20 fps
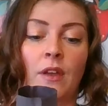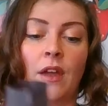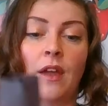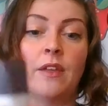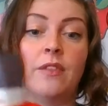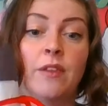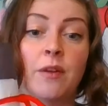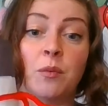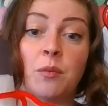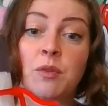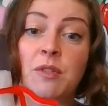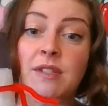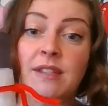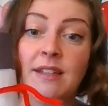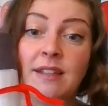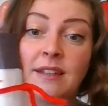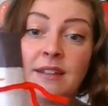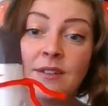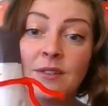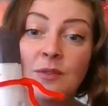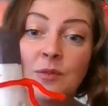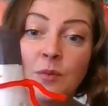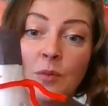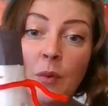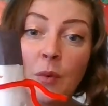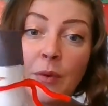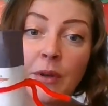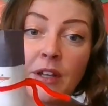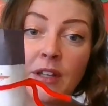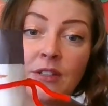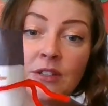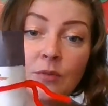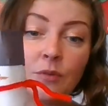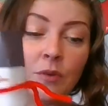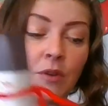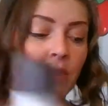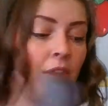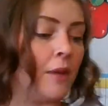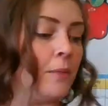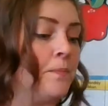And then we'll see what we can do
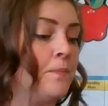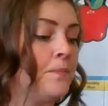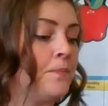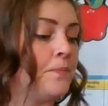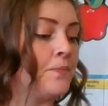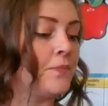with him.